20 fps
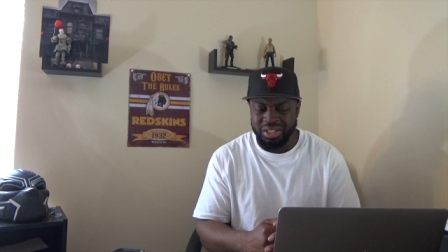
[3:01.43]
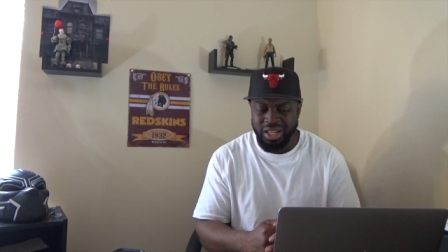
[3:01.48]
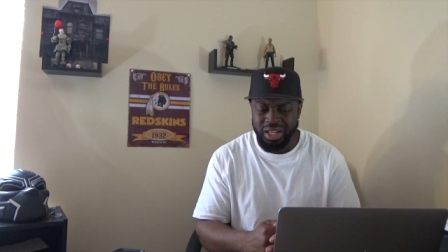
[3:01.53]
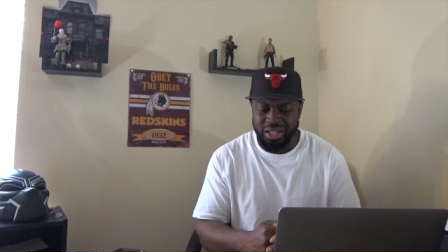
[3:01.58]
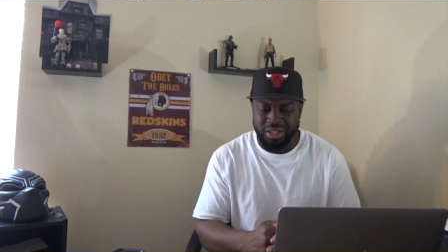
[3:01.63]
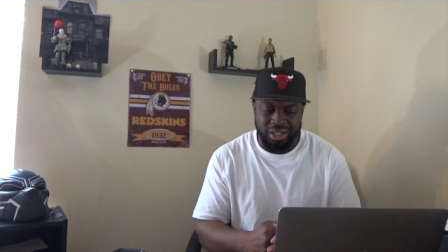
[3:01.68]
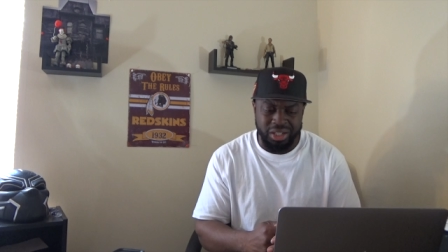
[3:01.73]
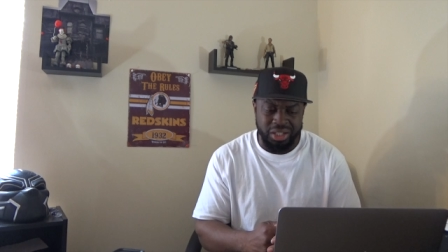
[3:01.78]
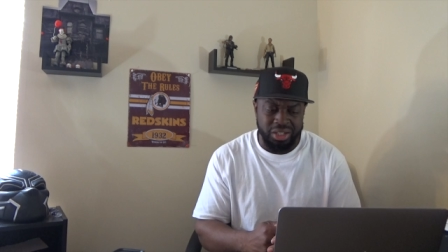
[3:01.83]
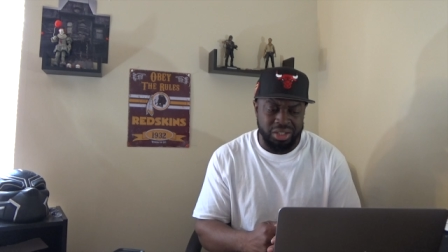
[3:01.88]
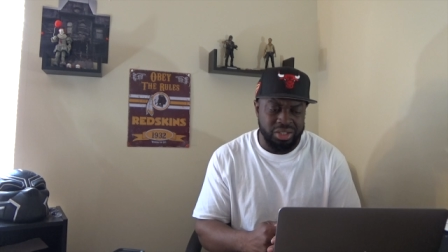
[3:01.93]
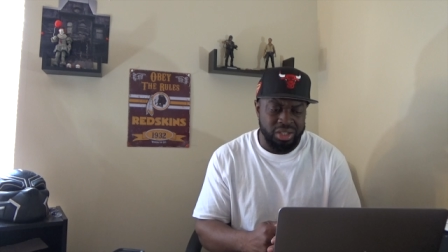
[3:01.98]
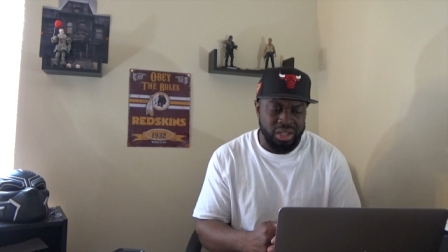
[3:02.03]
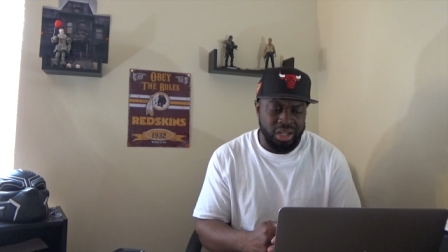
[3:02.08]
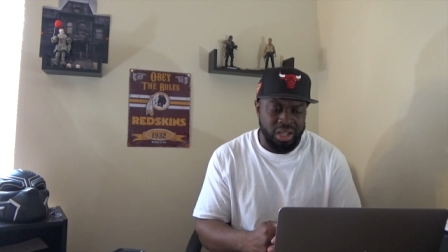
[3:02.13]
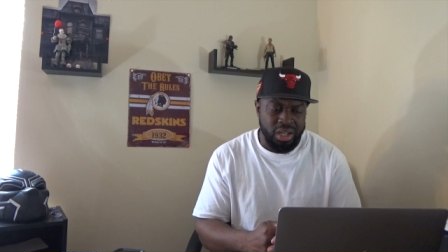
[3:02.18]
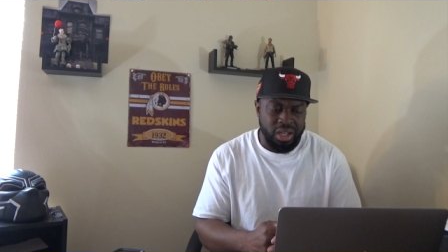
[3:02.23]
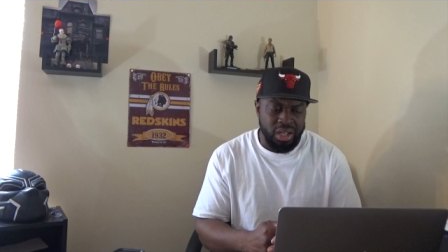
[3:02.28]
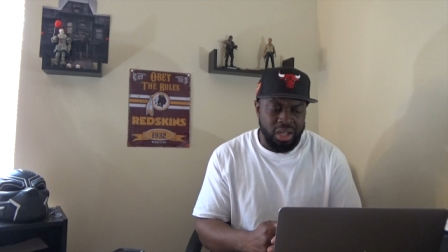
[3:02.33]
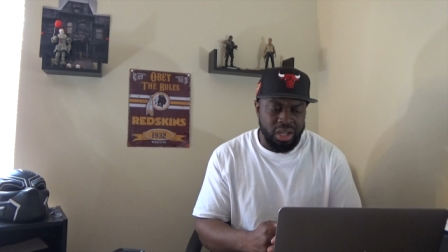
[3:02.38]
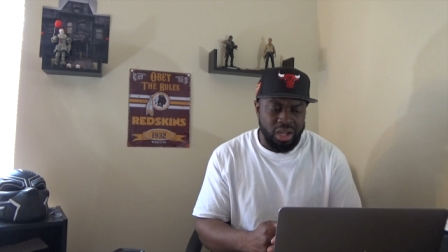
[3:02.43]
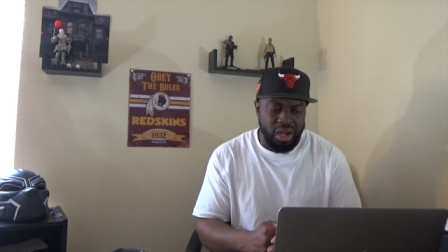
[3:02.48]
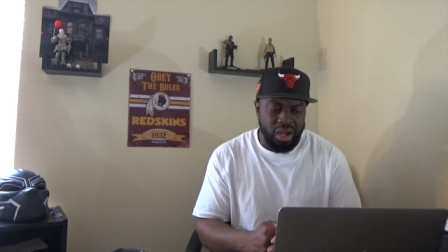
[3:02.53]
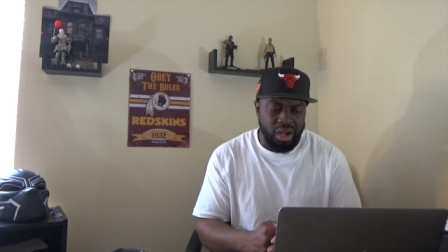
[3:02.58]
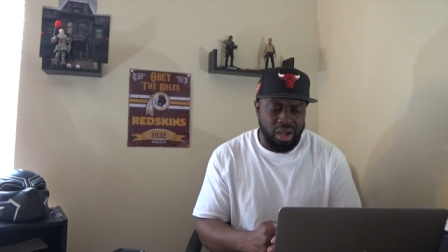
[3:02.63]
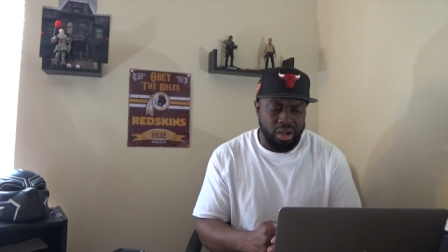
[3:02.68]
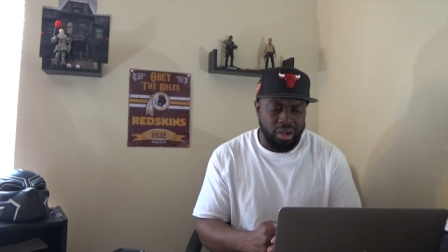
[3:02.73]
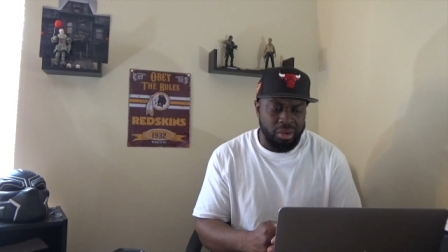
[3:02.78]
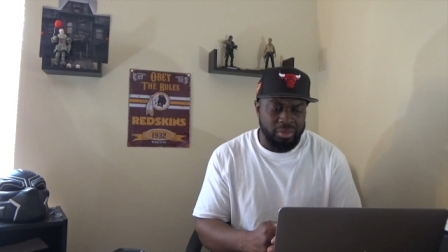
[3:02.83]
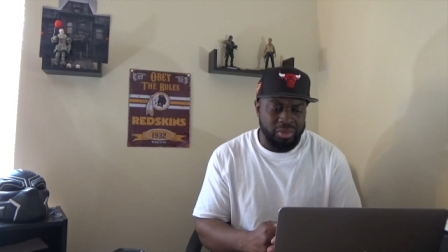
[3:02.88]
techniques
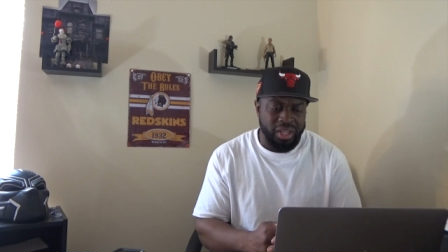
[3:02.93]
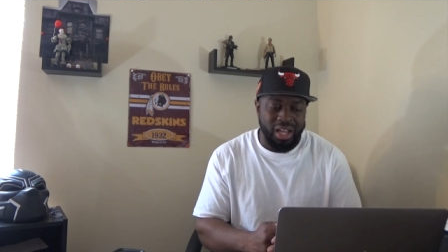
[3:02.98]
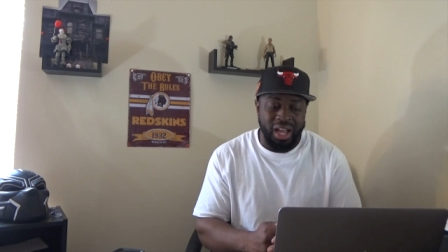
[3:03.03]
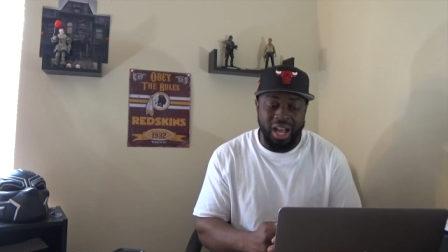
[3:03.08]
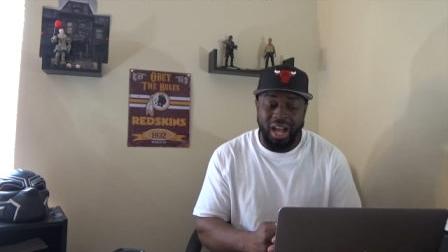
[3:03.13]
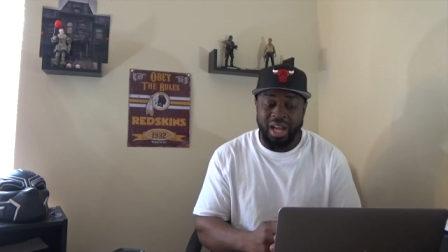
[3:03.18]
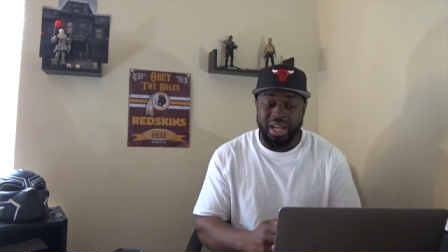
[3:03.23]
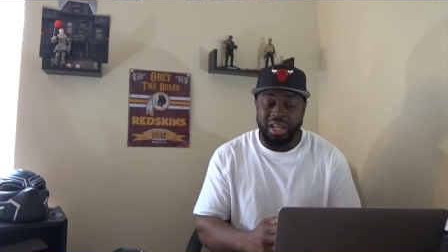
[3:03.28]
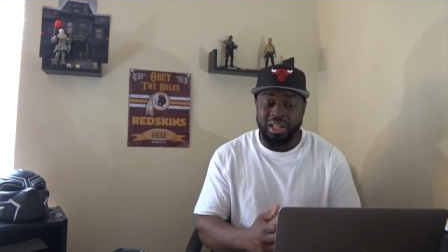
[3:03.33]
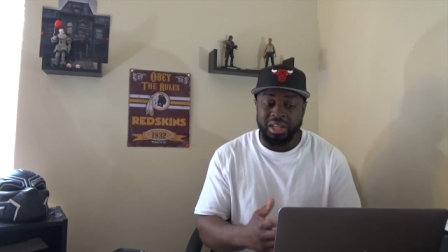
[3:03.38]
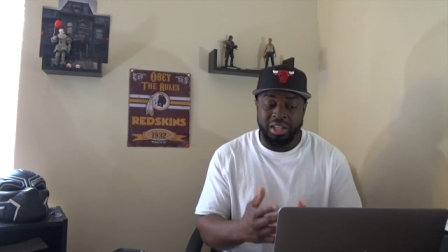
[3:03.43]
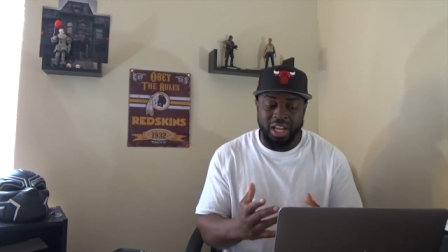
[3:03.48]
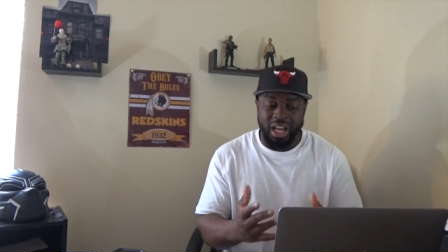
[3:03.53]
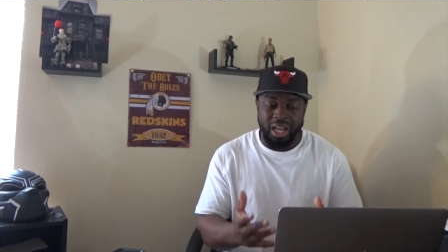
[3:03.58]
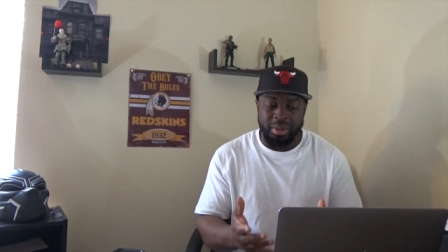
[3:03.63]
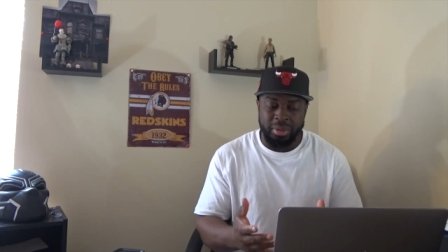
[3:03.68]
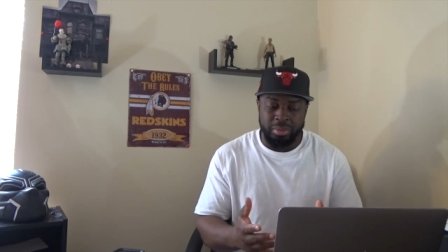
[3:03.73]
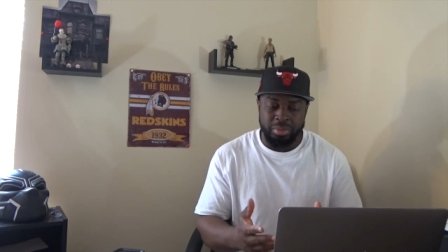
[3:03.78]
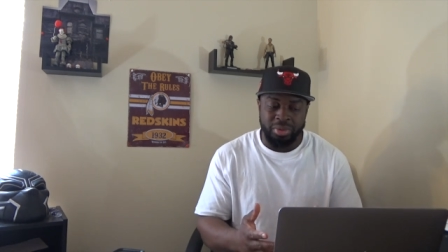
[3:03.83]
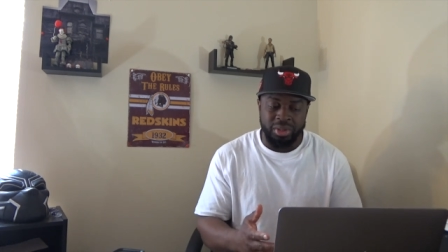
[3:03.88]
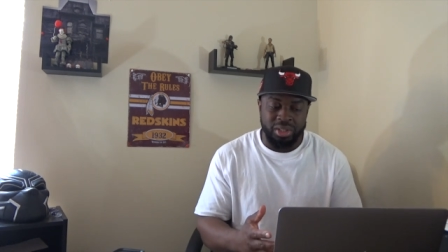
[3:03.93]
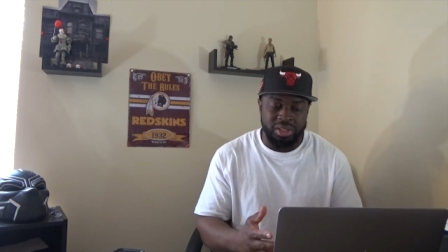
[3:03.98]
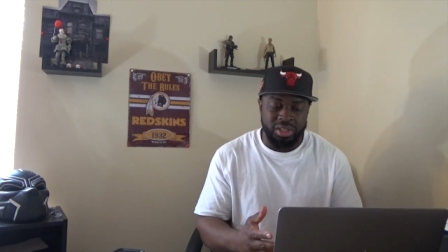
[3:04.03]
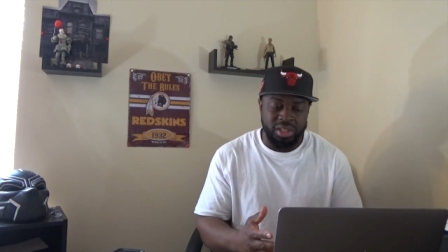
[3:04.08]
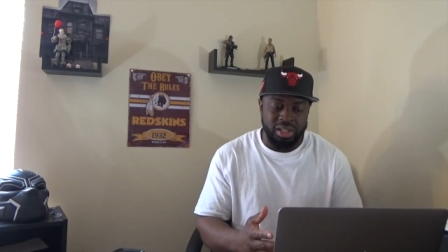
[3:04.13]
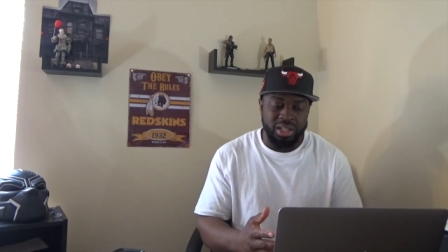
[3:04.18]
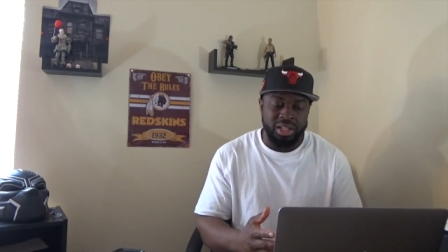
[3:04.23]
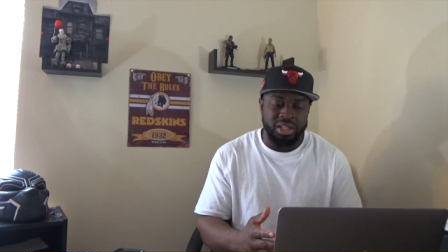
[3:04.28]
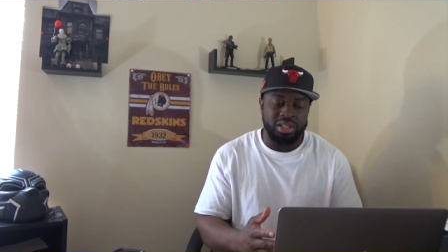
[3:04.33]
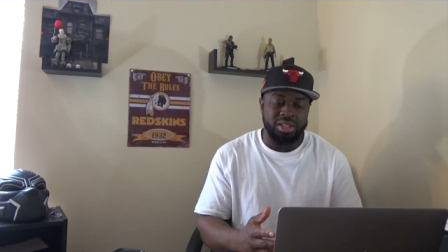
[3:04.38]
uh, that high-end gaming
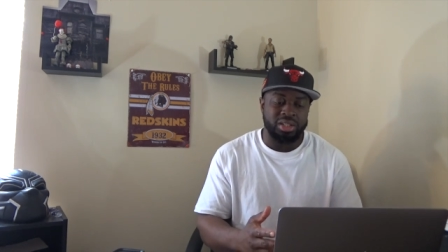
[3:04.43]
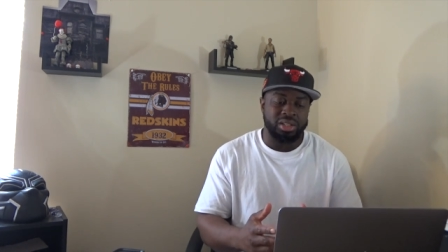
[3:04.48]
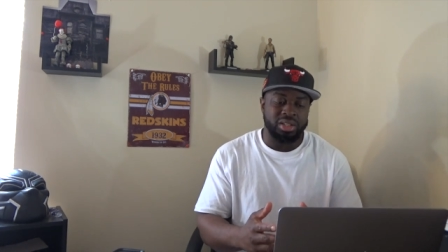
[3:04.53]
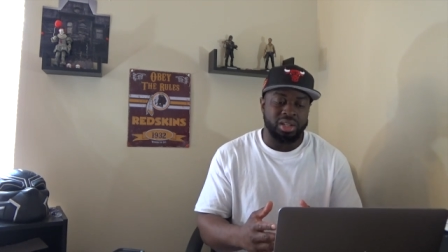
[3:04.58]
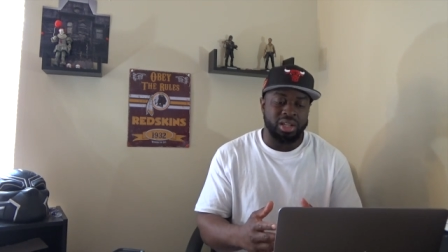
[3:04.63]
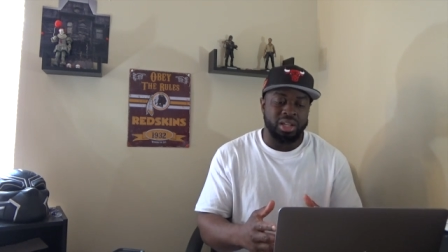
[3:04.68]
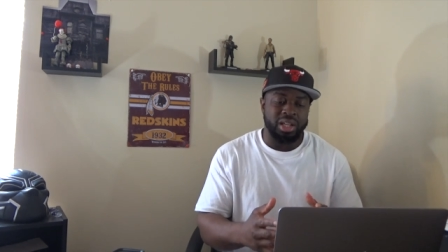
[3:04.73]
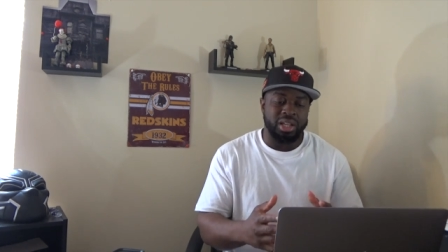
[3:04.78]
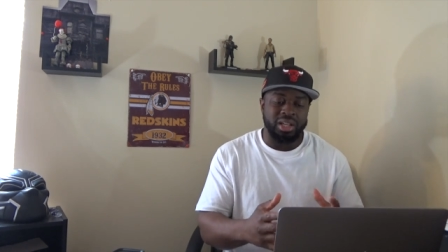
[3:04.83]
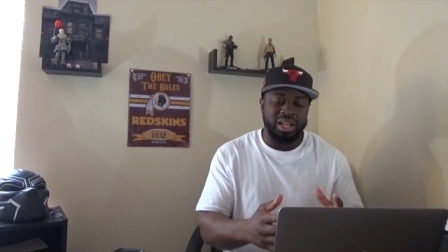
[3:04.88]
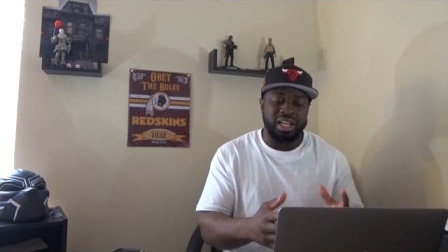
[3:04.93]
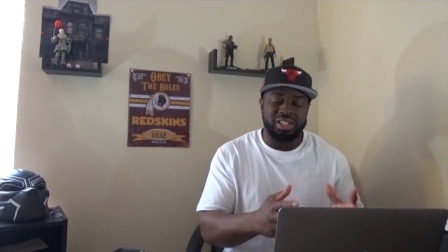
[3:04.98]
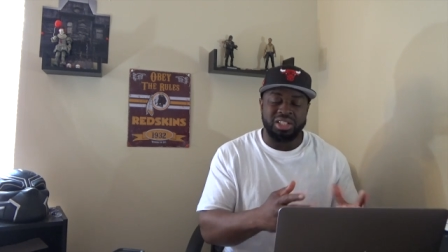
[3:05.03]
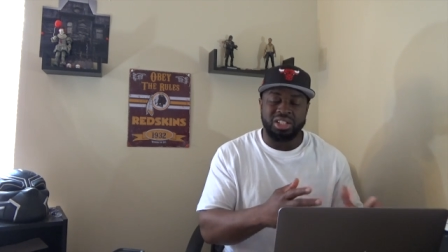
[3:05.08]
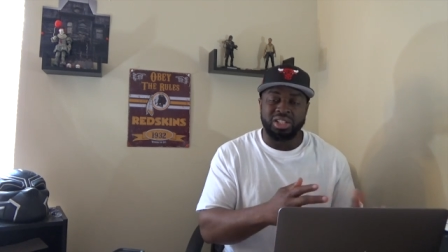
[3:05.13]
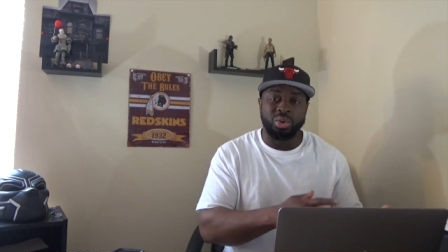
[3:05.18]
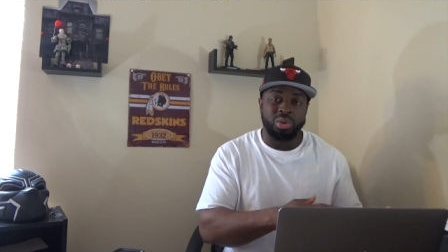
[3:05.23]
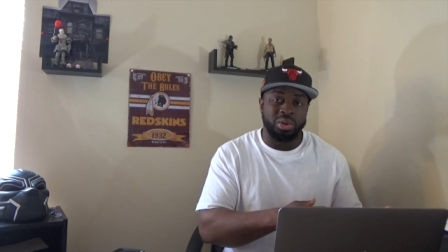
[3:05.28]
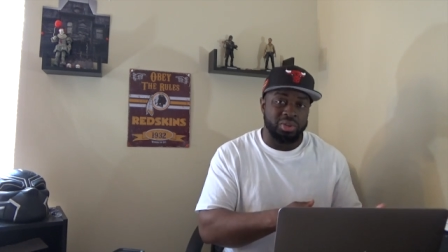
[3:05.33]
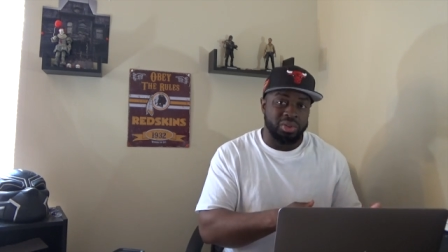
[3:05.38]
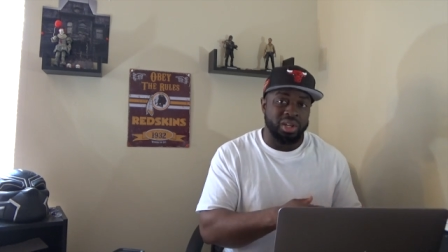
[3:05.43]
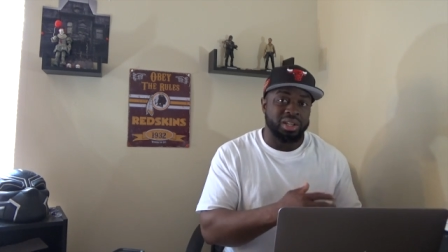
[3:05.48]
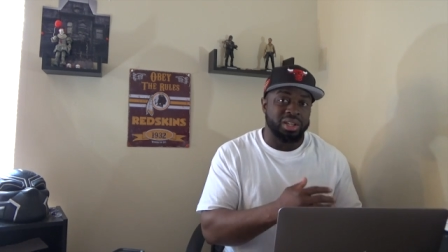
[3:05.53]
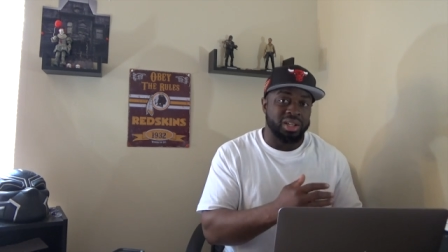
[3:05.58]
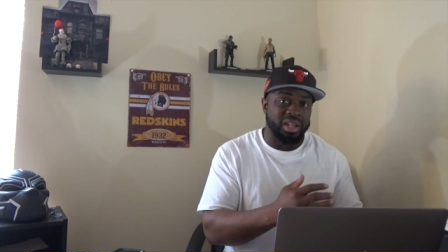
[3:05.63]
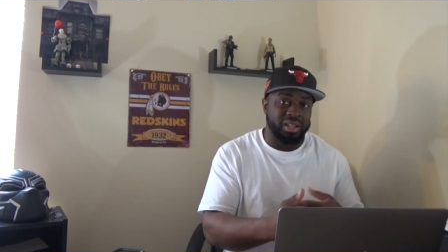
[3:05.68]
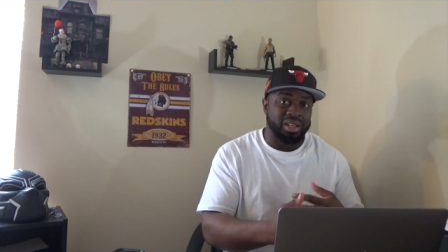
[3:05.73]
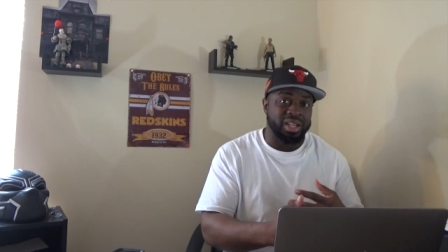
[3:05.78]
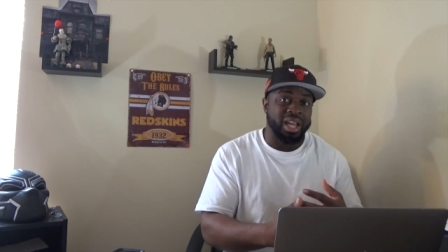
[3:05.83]
PCs, and that's the only thing that,